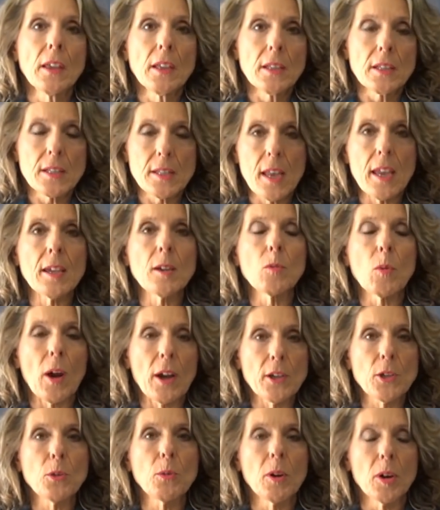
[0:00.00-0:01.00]
saying
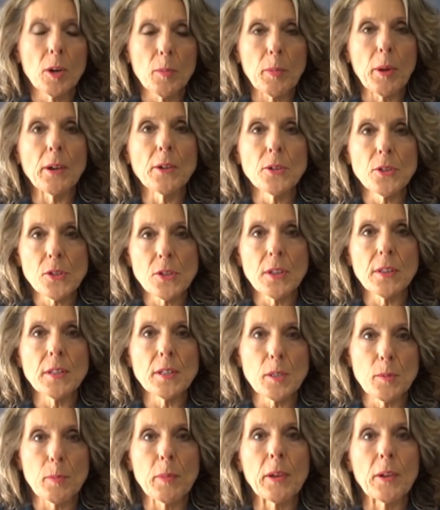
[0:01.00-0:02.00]
why you are opposed to
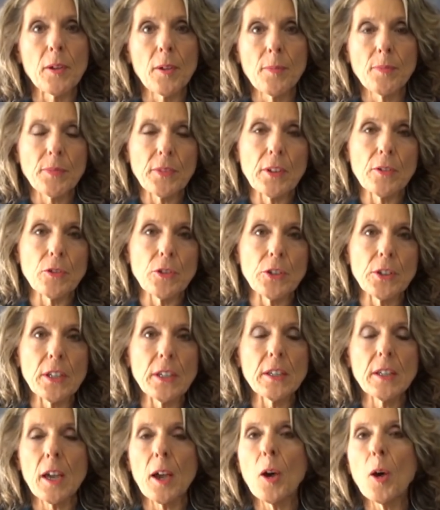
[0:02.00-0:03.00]
this bill. If you
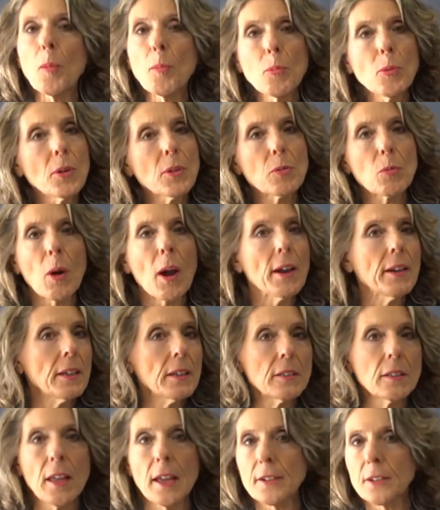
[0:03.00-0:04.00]
need help with writing
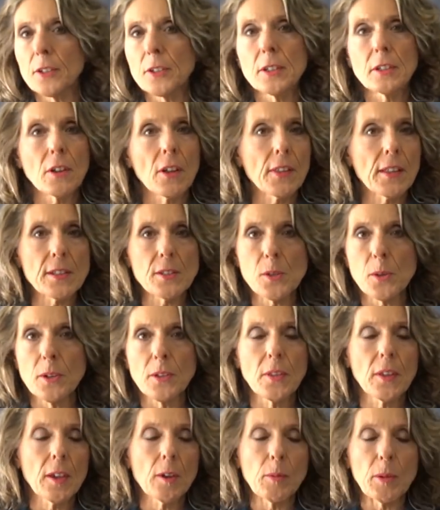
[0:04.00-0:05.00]
a letter and all that sort
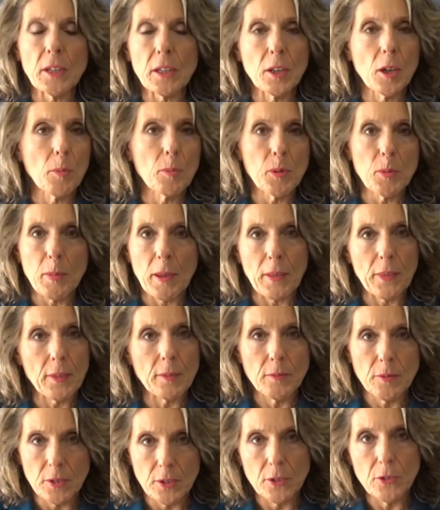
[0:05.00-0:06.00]
of thing, we can help you about
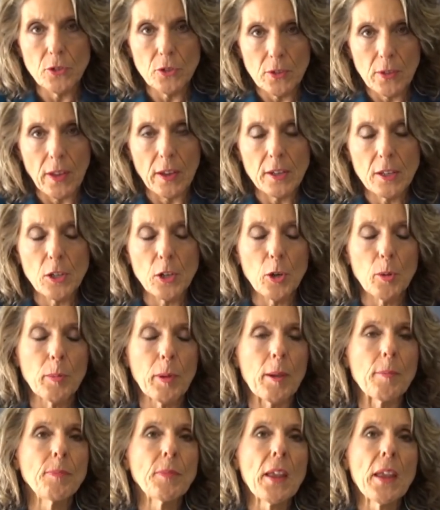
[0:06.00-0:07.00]
the, you know do that here.
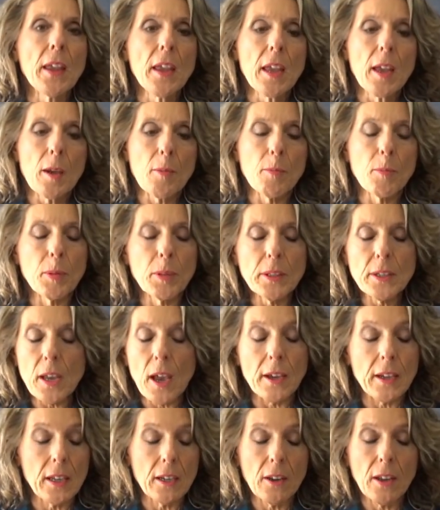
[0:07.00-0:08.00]
But
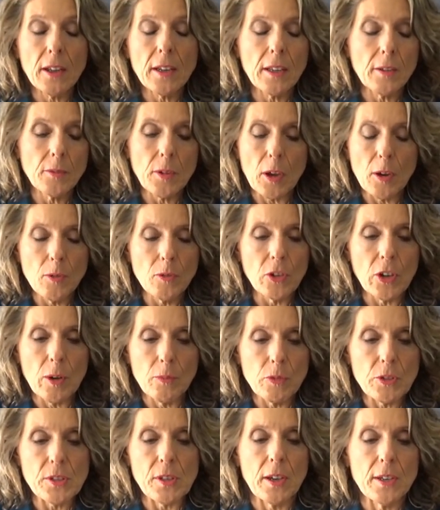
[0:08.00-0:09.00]
complete, I cannot
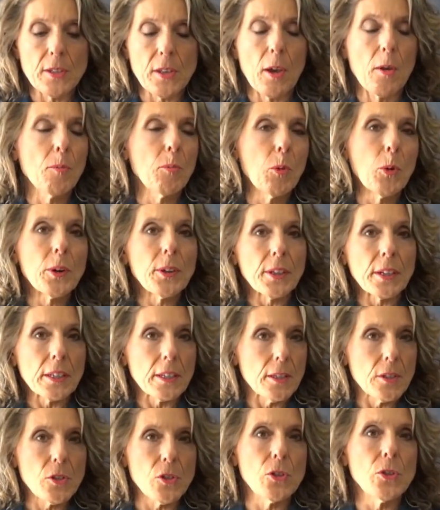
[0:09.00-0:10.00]
overemphasize how important it
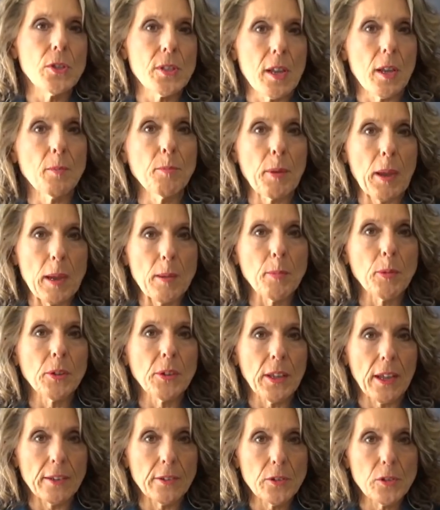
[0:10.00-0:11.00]
is to send paper
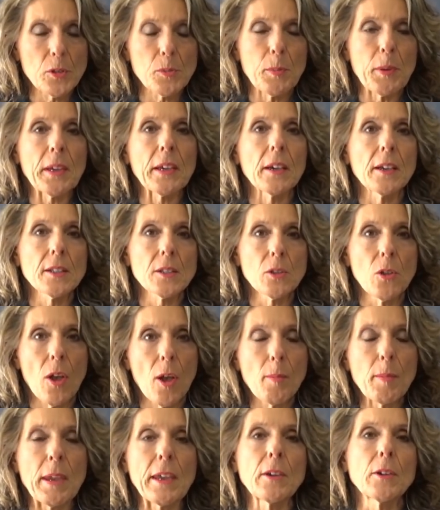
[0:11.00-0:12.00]
letters because
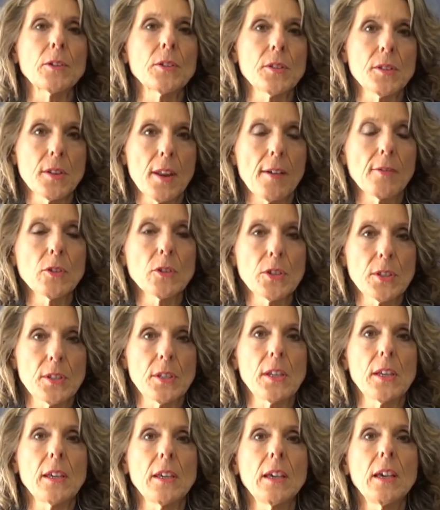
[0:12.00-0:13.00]
lawmakers never
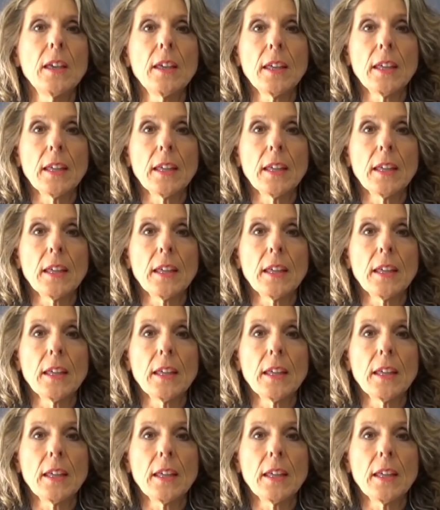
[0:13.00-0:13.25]
see